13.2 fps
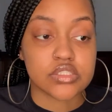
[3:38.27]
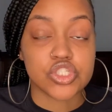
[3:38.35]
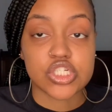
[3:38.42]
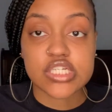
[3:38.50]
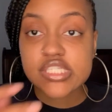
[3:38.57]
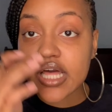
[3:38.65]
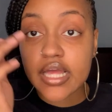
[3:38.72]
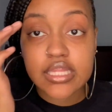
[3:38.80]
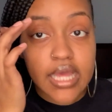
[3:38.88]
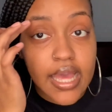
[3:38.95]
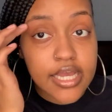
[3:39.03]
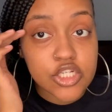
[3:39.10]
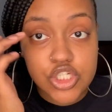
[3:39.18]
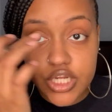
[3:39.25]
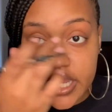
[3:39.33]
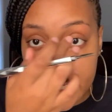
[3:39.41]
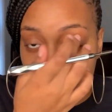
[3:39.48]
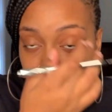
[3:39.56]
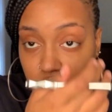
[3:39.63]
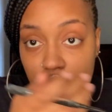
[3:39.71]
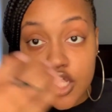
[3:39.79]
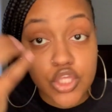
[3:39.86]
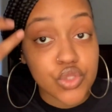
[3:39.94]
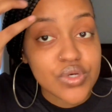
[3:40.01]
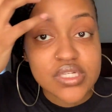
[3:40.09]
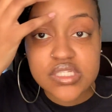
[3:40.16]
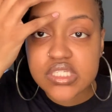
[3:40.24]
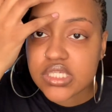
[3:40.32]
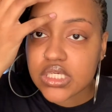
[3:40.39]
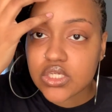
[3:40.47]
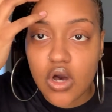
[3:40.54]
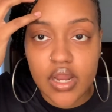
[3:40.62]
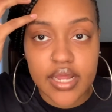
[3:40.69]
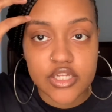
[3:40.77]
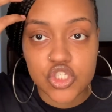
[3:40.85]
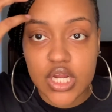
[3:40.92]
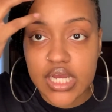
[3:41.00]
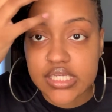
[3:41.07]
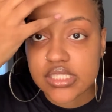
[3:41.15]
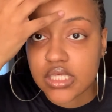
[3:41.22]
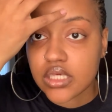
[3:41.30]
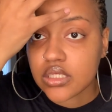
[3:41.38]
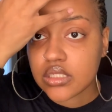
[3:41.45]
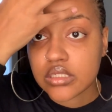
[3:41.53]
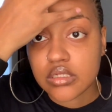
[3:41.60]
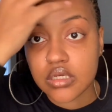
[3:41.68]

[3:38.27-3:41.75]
Just like the extra hair, you can see all that dry skin